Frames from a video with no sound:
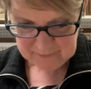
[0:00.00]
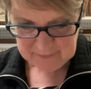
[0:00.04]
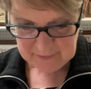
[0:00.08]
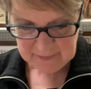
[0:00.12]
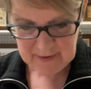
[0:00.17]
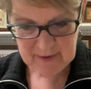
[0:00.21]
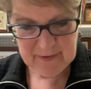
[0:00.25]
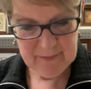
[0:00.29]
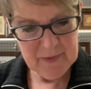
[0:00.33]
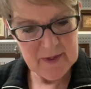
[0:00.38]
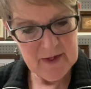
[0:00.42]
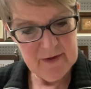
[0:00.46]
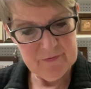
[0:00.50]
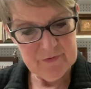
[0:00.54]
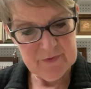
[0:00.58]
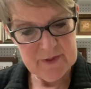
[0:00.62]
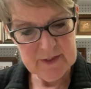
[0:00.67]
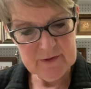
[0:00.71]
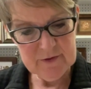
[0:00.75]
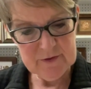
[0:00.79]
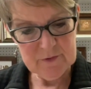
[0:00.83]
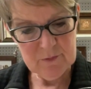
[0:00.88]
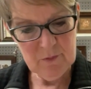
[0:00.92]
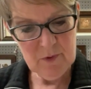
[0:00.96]
And then
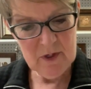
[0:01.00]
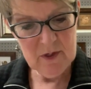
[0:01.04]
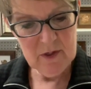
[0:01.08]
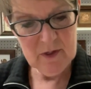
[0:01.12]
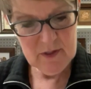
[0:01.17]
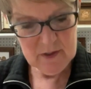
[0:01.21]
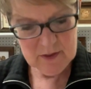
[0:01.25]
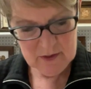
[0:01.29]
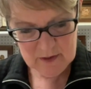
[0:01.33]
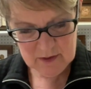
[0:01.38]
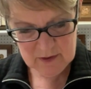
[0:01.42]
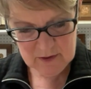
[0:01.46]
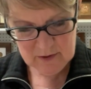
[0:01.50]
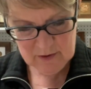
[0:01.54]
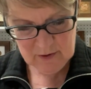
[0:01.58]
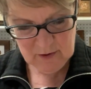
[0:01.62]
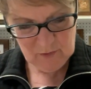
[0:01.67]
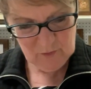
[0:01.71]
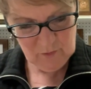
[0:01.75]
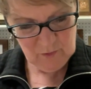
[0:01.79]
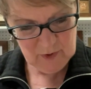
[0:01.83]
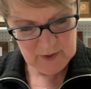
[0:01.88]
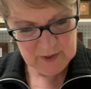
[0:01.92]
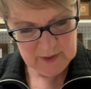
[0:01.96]
this one
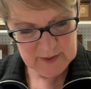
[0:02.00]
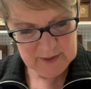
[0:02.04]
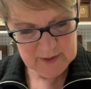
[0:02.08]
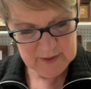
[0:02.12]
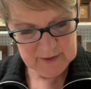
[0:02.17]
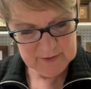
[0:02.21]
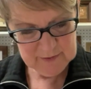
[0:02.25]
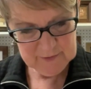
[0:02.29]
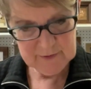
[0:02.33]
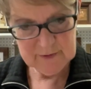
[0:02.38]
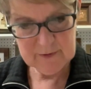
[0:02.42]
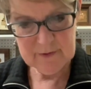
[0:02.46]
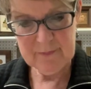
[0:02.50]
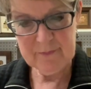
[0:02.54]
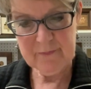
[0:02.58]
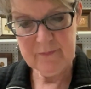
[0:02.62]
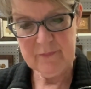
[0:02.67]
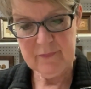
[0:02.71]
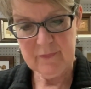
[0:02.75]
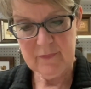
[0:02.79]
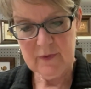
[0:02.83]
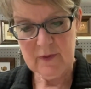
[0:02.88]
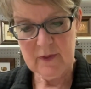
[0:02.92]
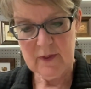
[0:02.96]
was,
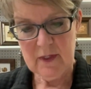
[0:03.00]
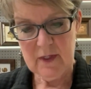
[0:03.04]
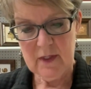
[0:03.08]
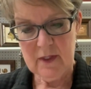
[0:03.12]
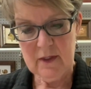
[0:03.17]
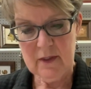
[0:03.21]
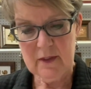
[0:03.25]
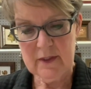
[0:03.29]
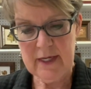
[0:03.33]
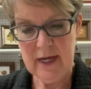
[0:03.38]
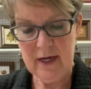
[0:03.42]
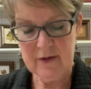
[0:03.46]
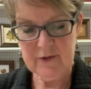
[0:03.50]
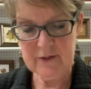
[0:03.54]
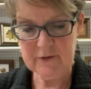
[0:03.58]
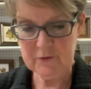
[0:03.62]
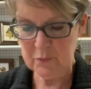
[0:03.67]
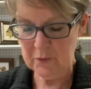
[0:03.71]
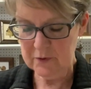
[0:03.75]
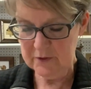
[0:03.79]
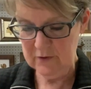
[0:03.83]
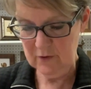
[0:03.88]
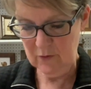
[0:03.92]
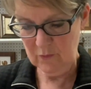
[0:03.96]
yeah, this
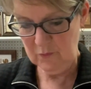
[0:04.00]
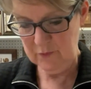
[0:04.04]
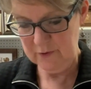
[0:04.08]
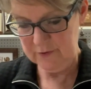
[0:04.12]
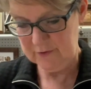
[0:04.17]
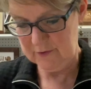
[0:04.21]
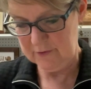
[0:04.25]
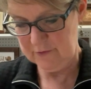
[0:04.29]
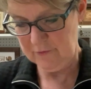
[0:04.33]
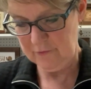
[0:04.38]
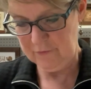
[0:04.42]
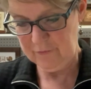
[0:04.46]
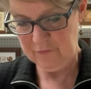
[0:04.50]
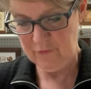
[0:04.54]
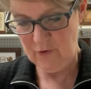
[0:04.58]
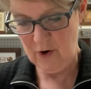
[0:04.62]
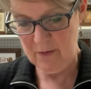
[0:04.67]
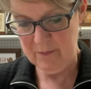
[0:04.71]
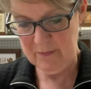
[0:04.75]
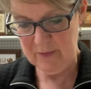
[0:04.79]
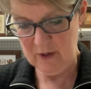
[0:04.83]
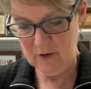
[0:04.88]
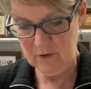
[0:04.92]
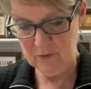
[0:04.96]
one was
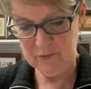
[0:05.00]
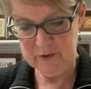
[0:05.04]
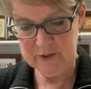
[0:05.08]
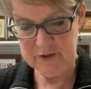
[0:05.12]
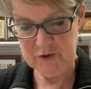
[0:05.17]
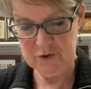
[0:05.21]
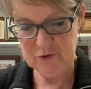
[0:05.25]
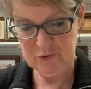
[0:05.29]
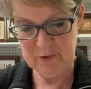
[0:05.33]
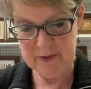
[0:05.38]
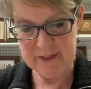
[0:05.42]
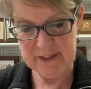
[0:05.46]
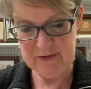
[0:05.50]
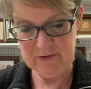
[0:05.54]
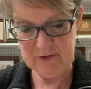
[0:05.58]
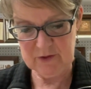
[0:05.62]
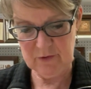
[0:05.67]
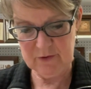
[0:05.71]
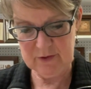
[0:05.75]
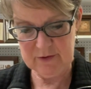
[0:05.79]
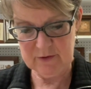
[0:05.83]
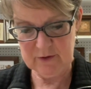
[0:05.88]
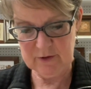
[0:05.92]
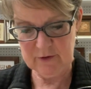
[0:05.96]
from a retreat. So
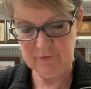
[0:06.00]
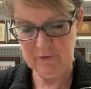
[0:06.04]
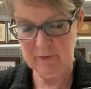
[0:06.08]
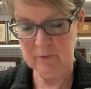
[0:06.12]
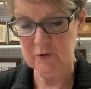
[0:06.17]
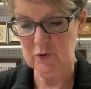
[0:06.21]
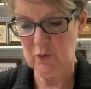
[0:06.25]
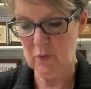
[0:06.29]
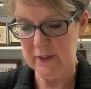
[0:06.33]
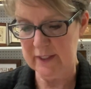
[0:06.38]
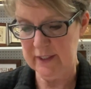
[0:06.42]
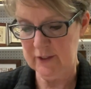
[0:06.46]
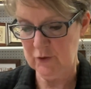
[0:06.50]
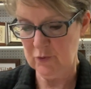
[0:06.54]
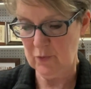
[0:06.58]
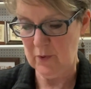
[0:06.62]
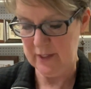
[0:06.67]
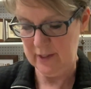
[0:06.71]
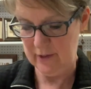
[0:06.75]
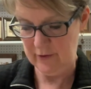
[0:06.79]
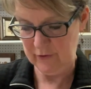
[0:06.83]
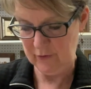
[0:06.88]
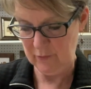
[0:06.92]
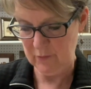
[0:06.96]
this is from
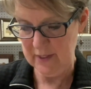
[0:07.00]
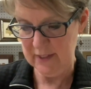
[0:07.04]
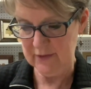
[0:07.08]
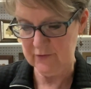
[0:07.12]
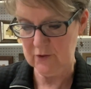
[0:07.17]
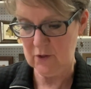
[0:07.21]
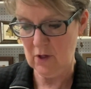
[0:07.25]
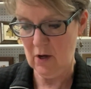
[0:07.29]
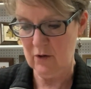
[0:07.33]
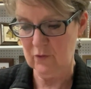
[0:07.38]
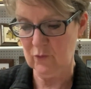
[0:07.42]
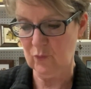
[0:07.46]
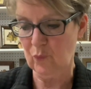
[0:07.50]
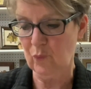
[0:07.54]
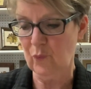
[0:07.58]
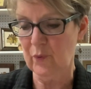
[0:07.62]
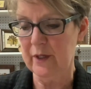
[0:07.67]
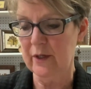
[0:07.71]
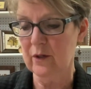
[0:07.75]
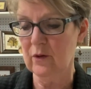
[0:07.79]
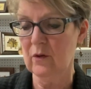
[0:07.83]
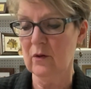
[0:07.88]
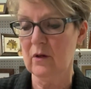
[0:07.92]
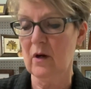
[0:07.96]
2023. It's called
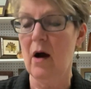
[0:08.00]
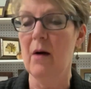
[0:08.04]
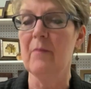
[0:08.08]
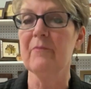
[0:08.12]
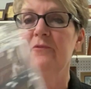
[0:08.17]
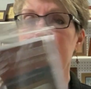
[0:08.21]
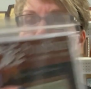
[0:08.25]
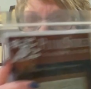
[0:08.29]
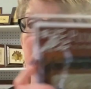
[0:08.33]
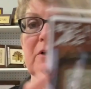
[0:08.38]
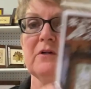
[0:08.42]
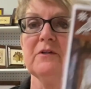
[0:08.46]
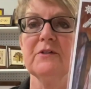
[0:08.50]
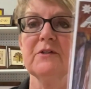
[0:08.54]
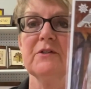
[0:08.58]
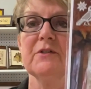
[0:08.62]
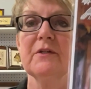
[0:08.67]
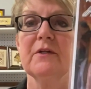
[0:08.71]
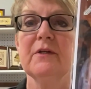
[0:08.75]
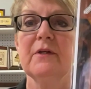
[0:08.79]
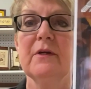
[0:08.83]
Real Comfort.